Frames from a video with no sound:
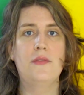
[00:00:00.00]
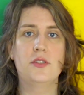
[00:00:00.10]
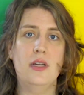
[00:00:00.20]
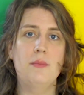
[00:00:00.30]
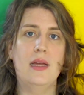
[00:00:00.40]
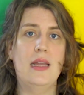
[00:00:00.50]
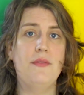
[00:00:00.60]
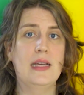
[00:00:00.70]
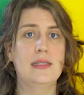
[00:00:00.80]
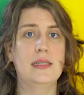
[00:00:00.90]
If a straight man
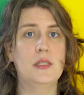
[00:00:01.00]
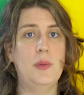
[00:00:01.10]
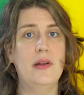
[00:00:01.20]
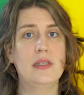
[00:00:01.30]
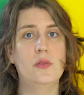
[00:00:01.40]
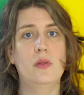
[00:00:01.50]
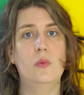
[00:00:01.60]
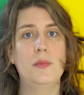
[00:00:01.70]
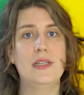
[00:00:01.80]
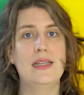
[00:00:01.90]
never has an experience with a
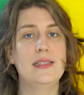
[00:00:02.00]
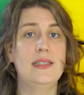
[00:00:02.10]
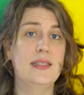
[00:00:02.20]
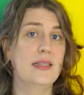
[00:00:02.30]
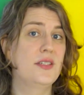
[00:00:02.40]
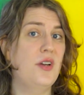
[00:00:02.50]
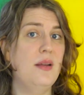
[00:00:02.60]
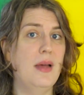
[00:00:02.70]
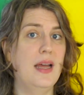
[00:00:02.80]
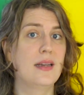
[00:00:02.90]
woman, is he still a
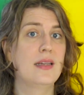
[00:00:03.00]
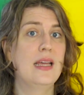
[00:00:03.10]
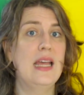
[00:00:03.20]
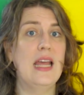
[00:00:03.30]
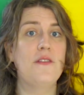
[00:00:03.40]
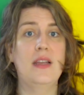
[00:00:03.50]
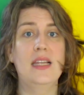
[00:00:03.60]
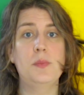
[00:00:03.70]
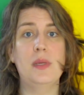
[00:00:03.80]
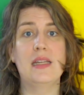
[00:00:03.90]
straight man? If a
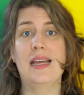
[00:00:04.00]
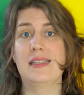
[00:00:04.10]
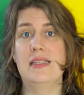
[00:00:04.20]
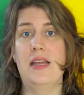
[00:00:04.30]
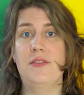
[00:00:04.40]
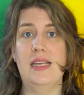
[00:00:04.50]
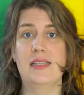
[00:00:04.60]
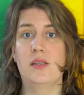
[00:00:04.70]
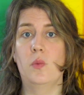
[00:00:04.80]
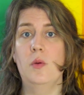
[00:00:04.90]
lesbian has never
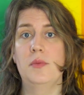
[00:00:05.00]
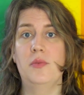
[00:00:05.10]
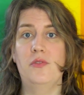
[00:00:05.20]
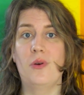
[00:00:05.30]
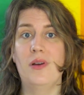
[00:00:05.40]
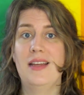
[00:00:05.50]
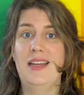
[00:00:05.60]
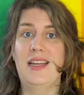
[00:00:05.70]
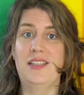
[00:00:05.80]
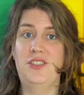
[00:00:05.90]
kissed a woman before,
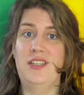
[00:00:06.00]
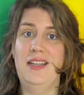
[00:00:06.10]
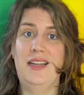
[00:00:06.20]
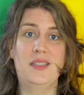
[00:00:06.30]
is she a